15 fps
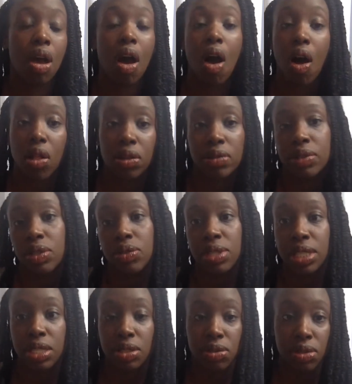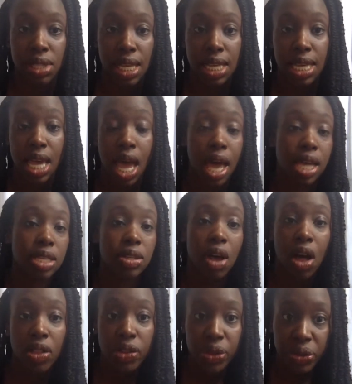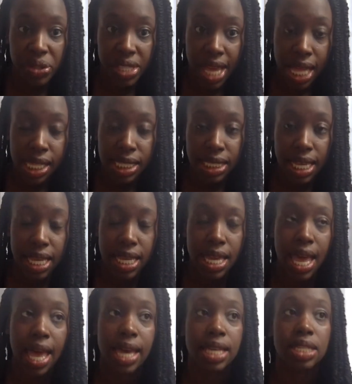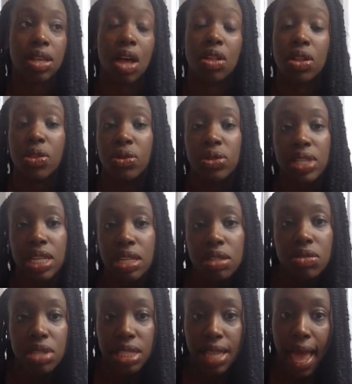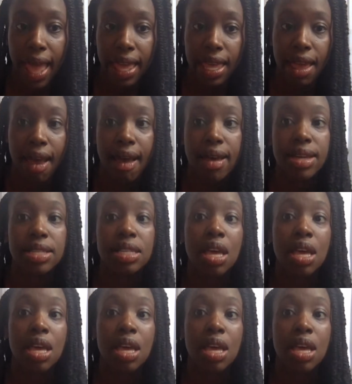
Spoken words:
all of those skills that he has, all of those talents that he has, all of those interests that he has,